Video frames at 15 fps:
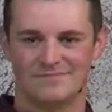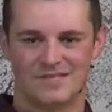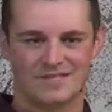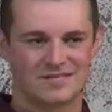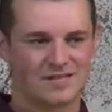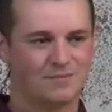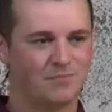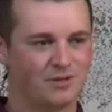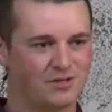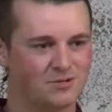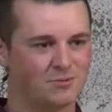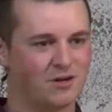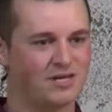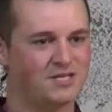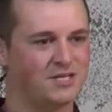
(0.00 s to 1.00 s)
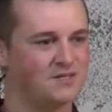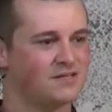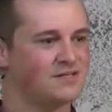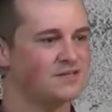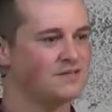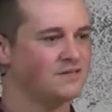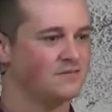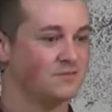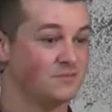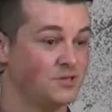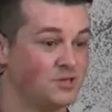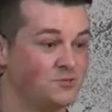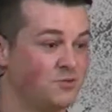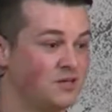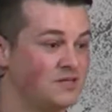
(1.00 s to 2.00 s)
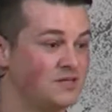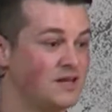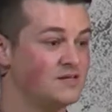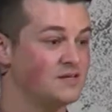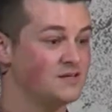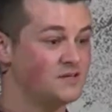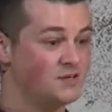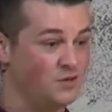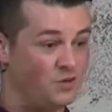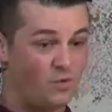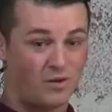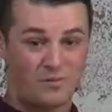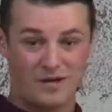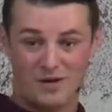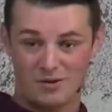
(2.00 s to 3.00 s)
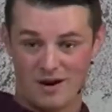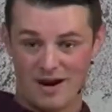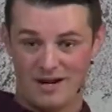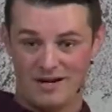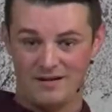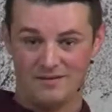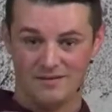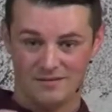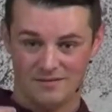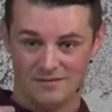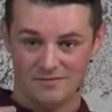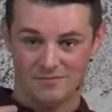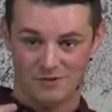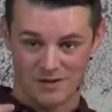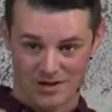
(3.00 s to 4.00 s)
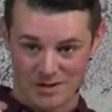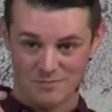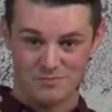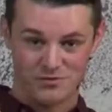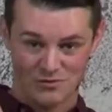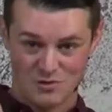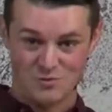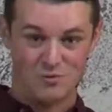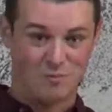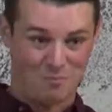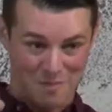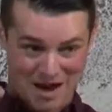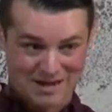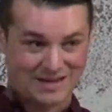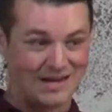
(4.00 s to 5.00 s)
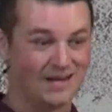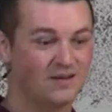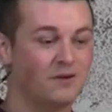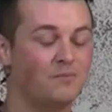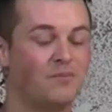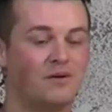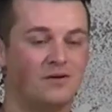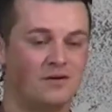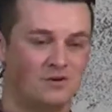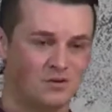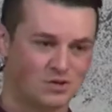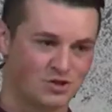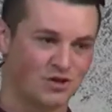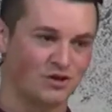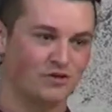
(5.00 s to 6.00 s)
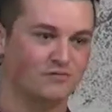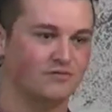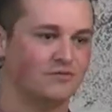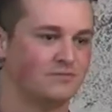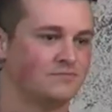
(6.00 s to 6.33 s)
The simplest way Jesus, just what he says is, you want to be great when it comes to my kingdom? Serve.